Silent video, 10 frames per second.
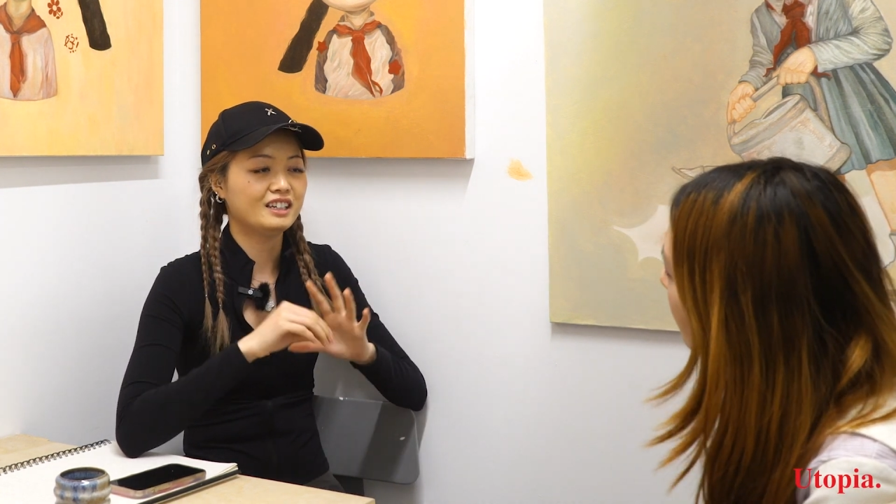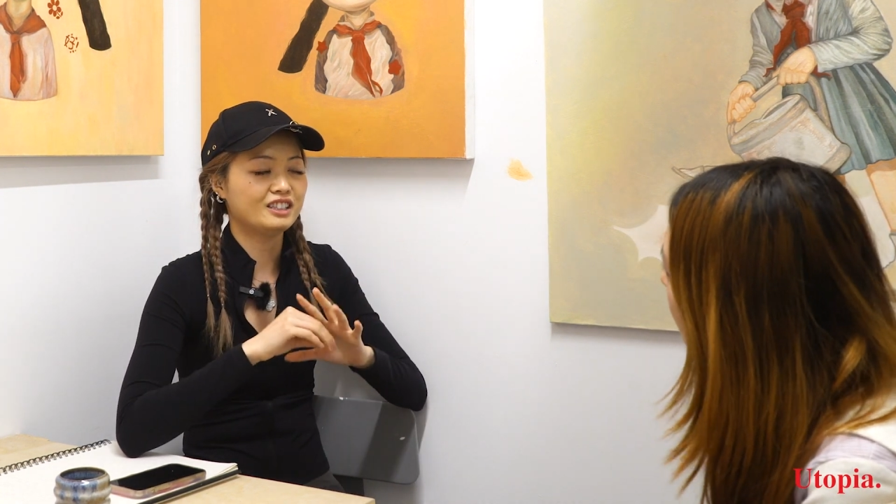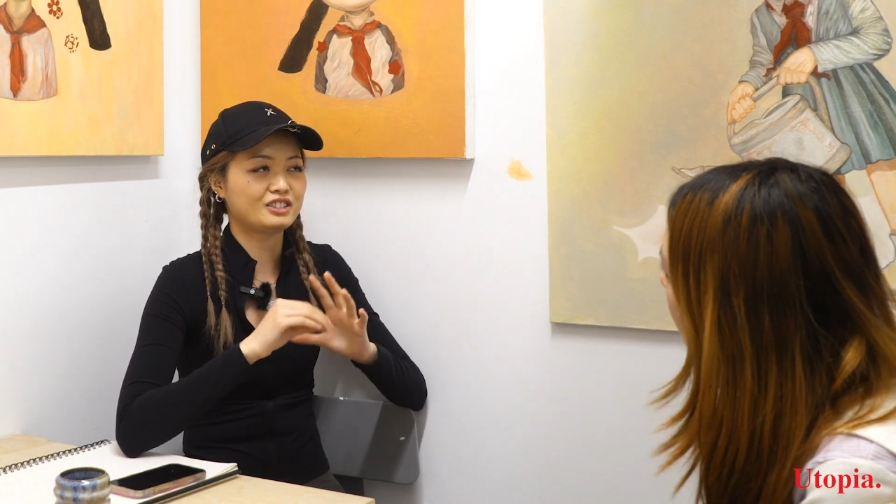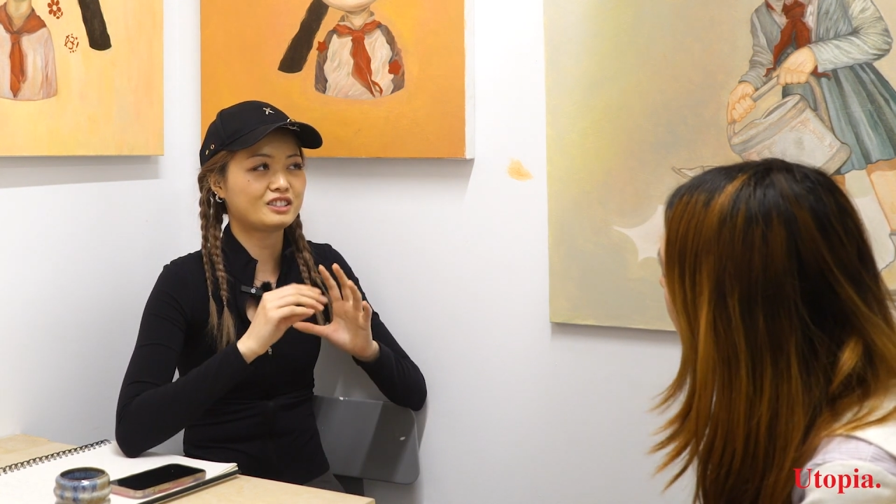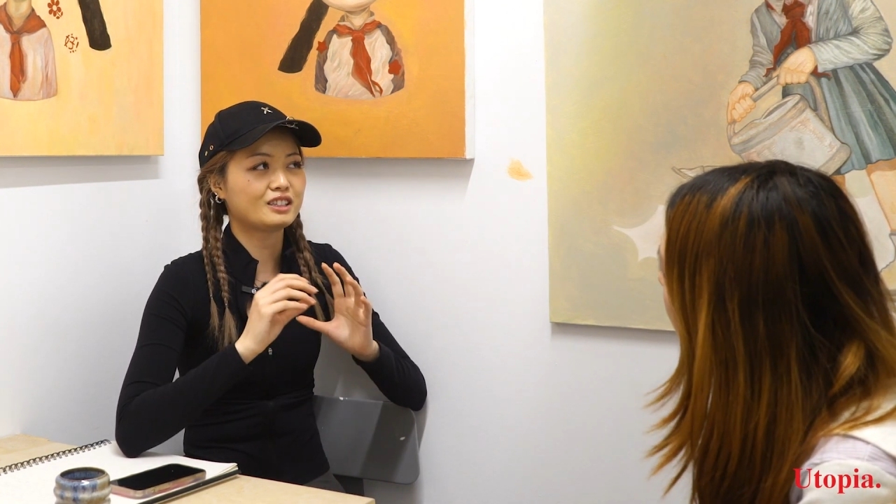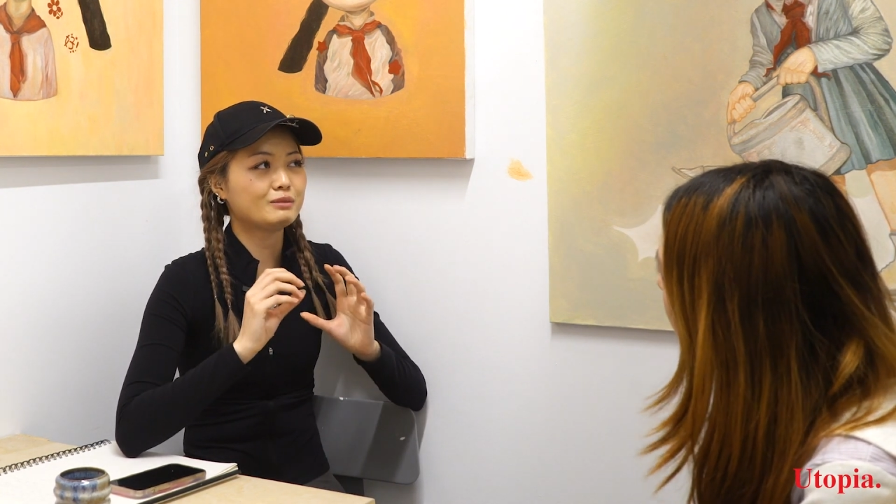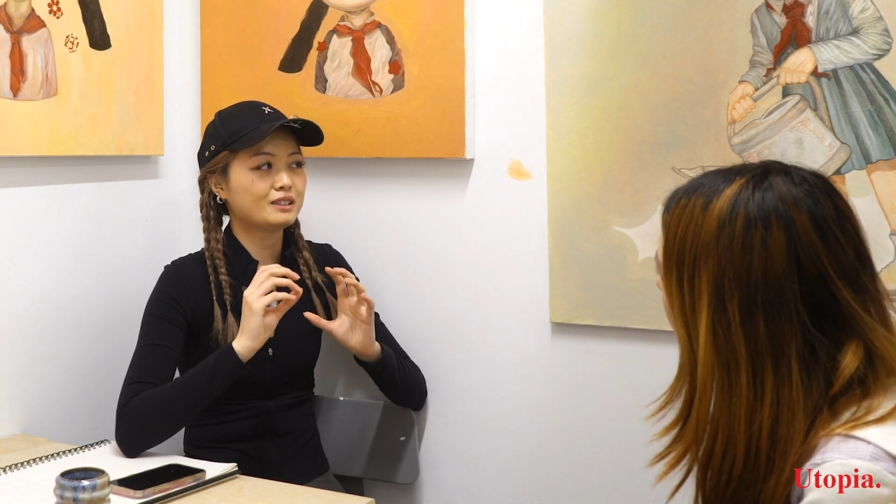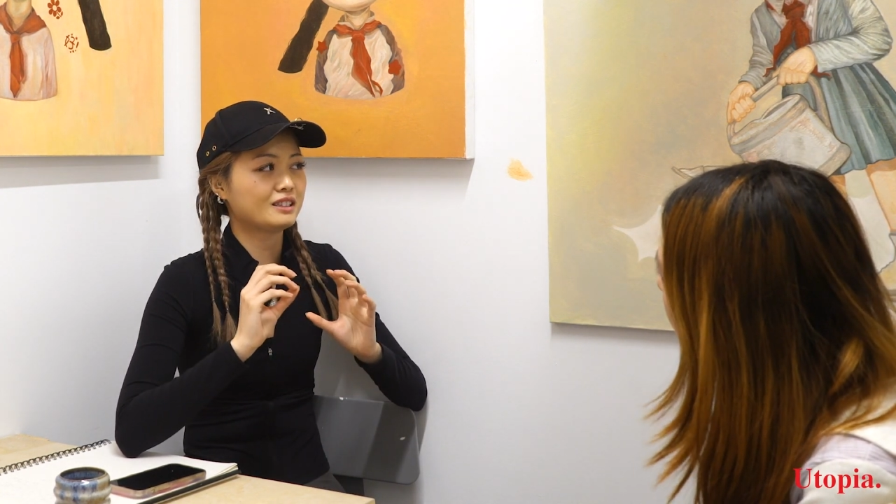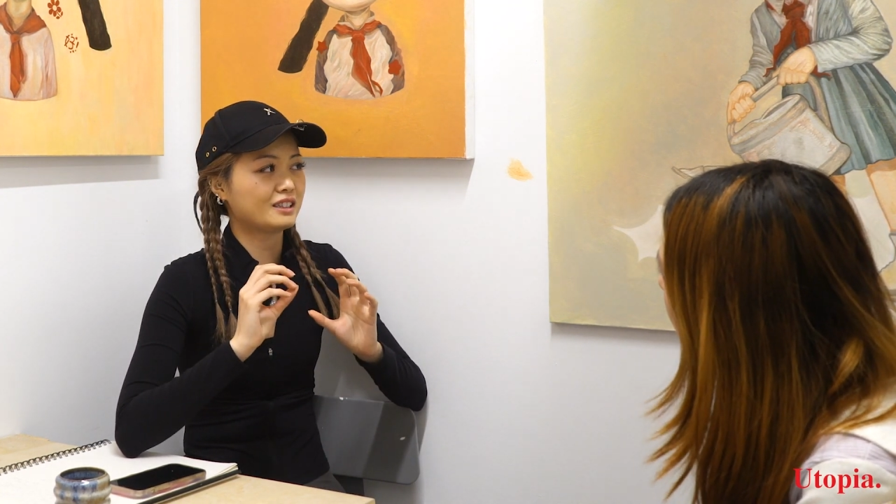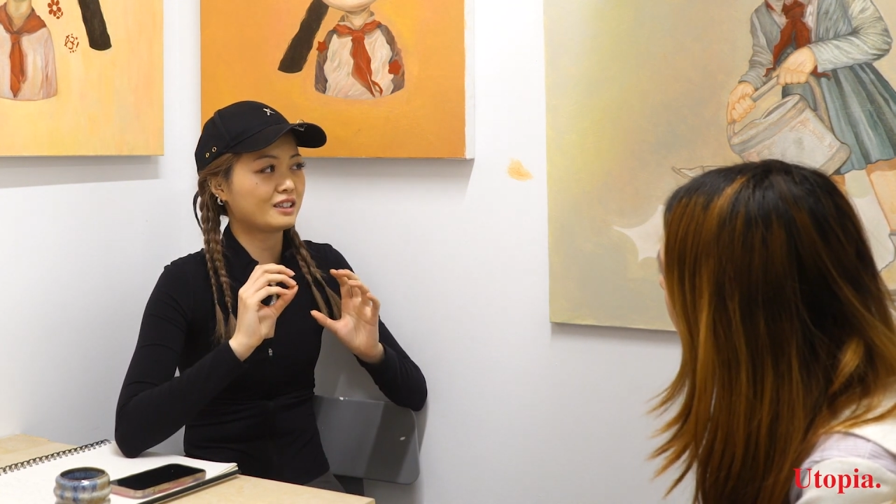It just can
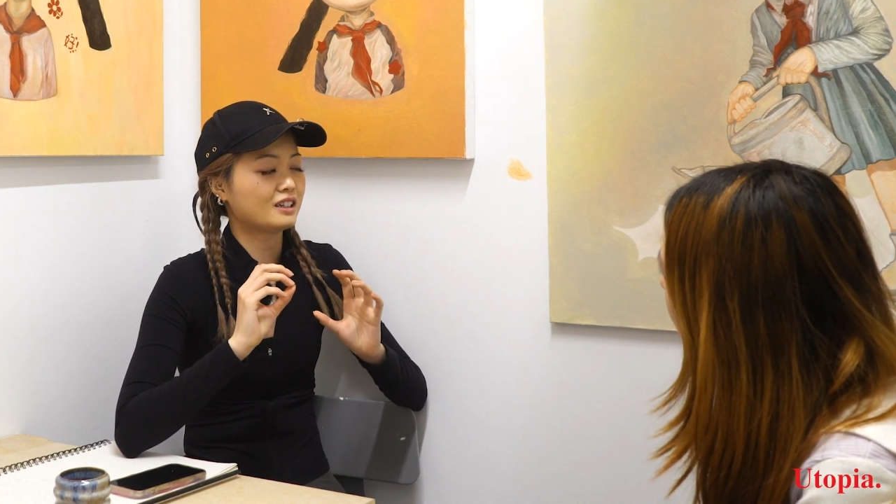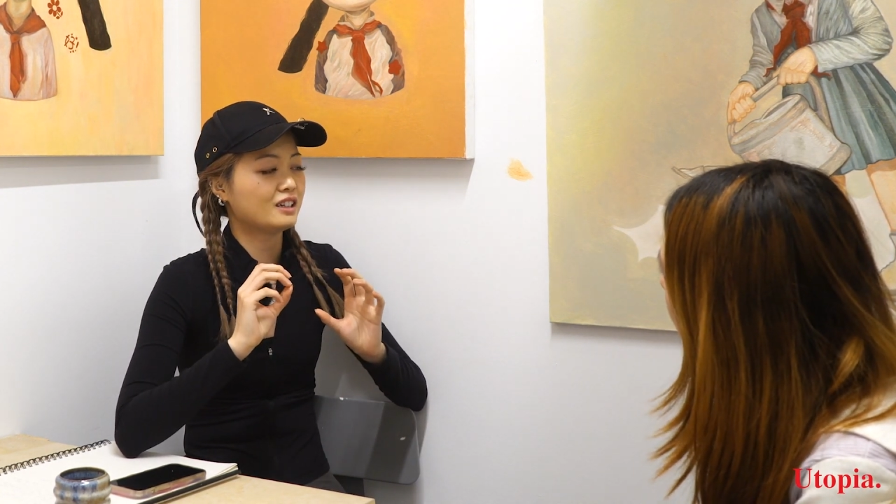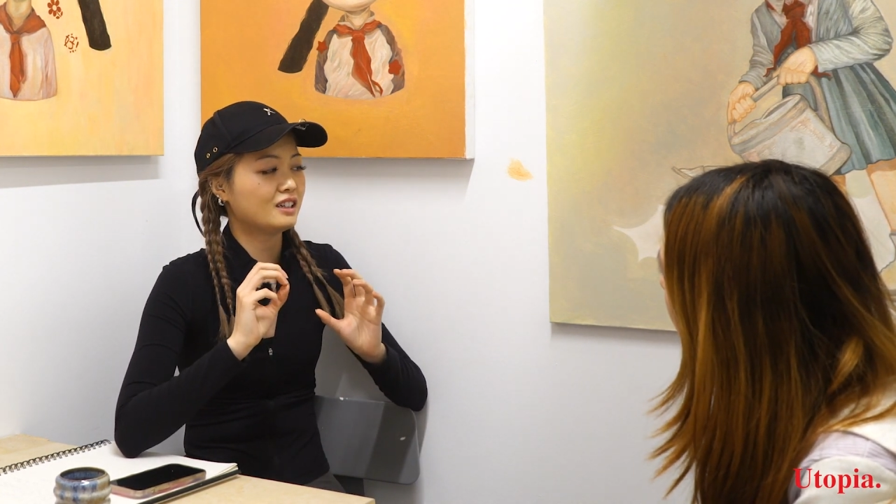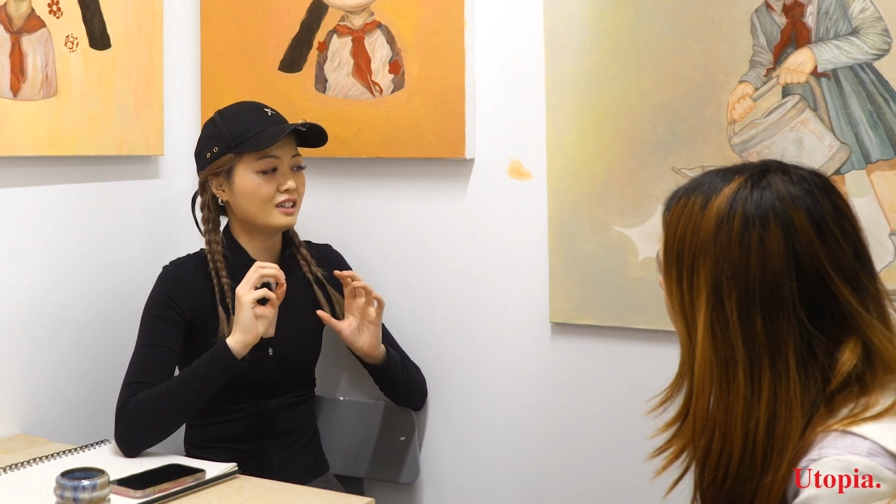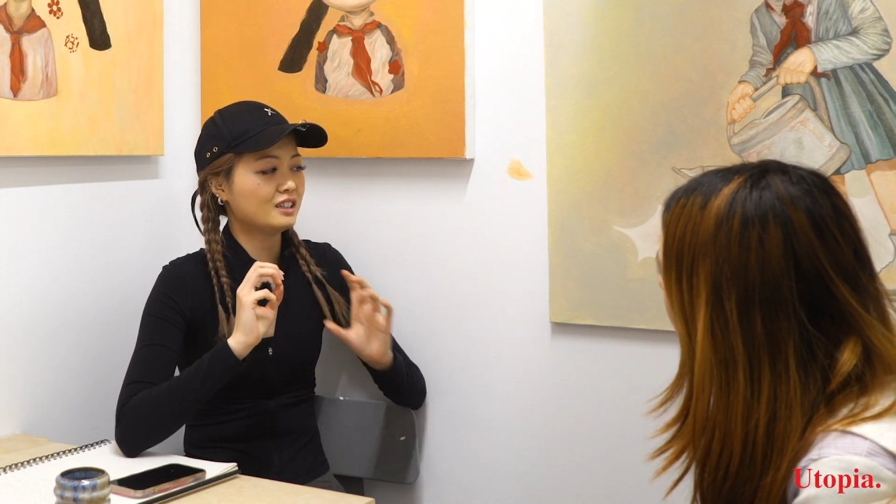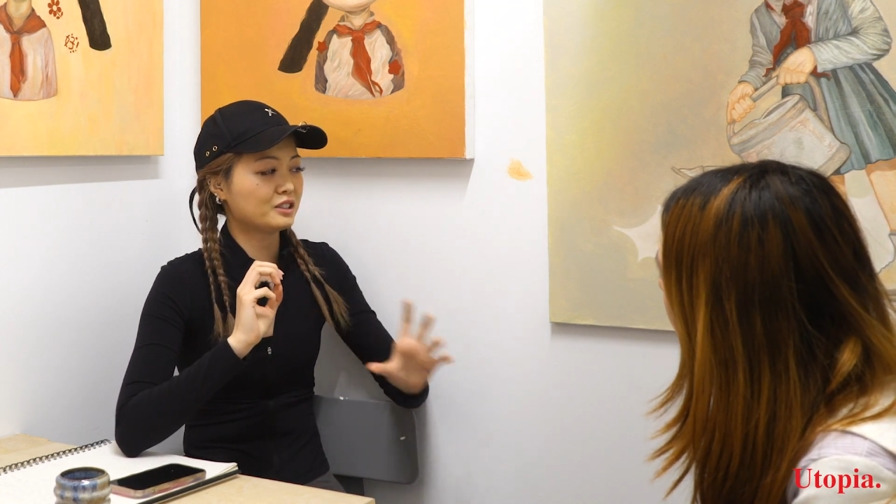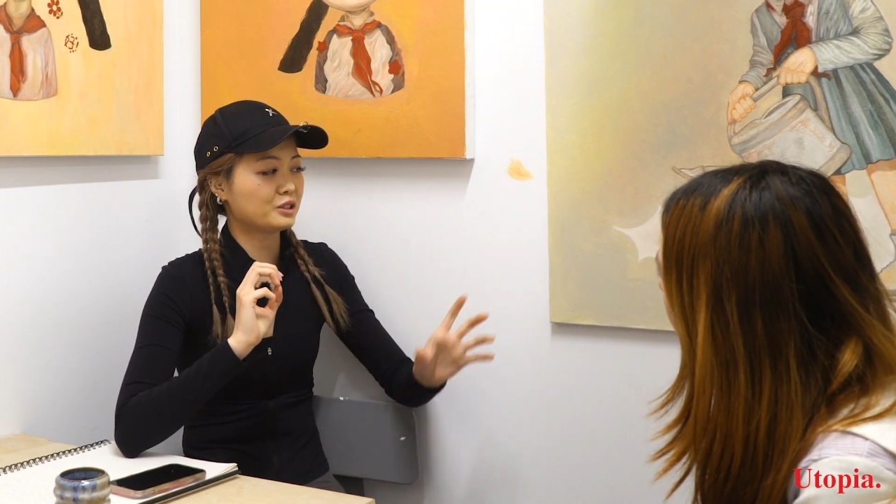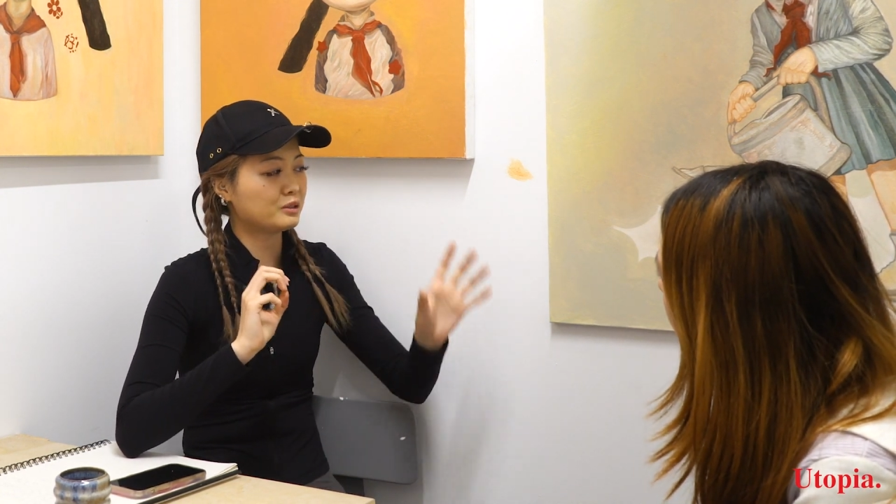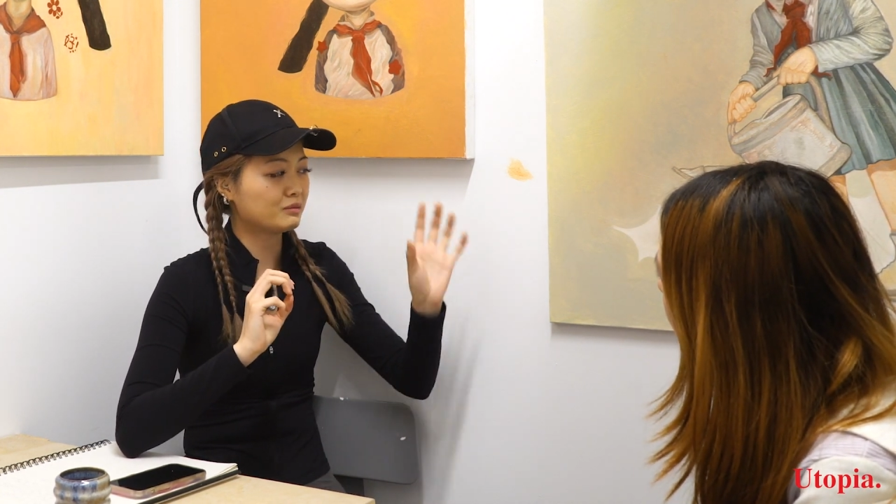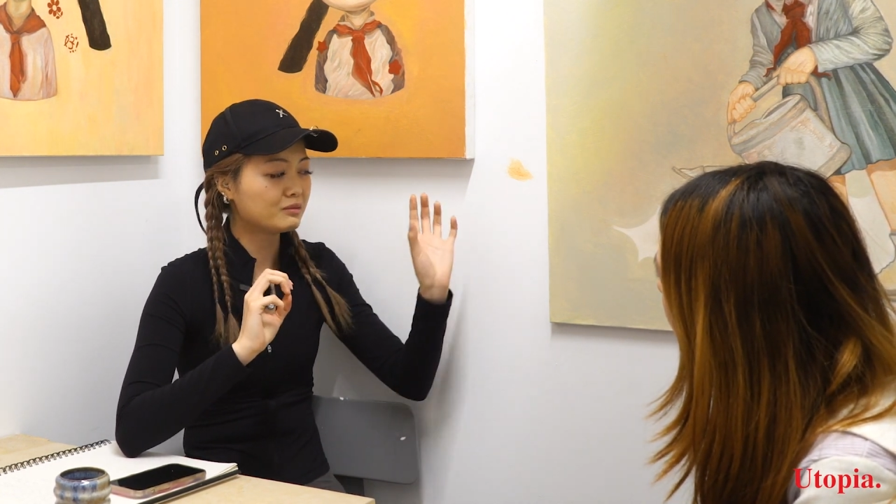be like a
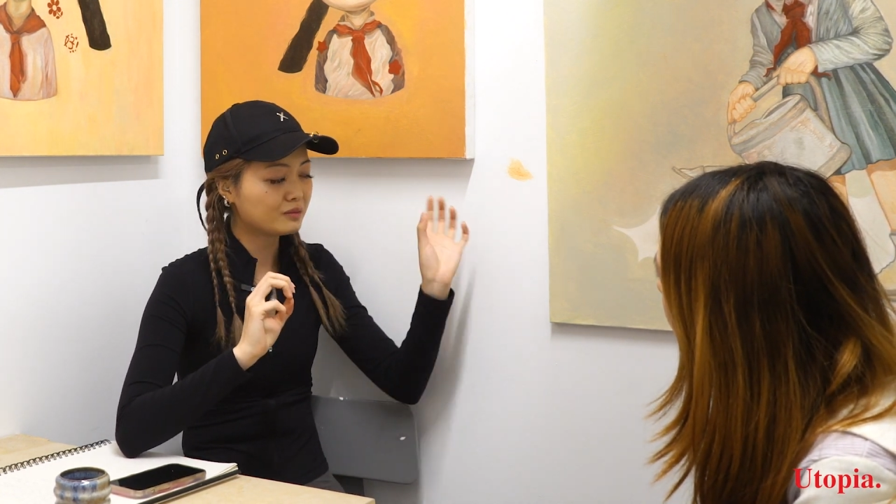little